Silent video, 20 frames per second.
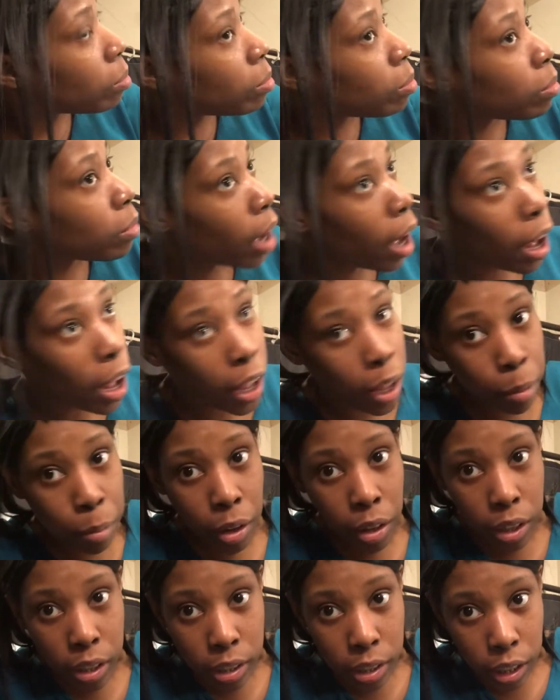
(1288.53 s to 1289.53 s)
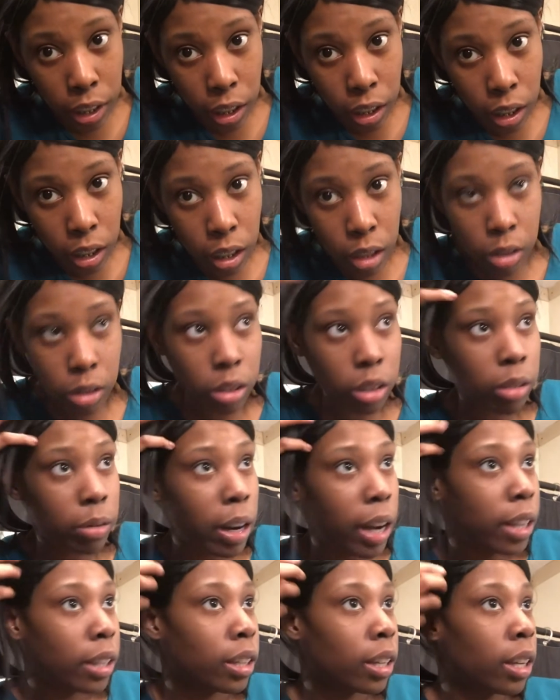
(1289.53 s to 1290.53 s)
I am going to stick a closure
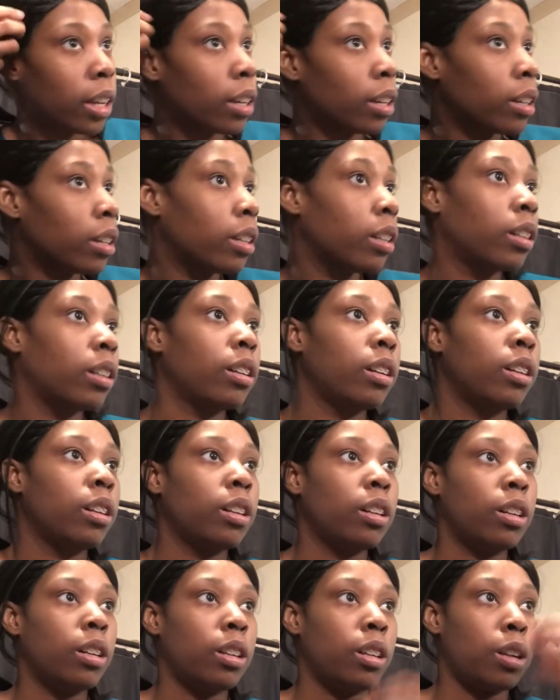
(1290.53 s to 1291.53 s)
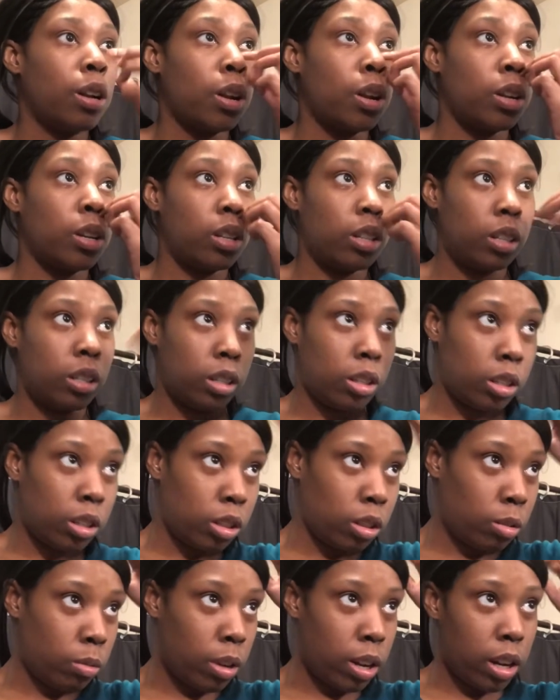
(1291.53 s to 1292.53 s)
right there
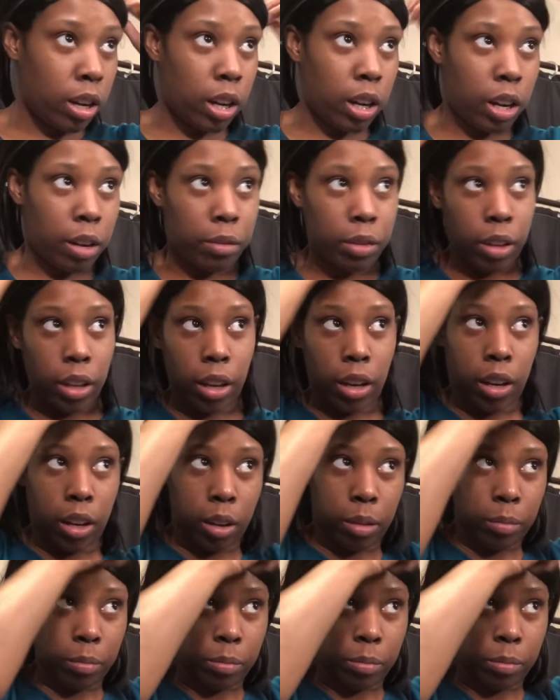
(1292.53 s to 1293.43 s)
to cover that up.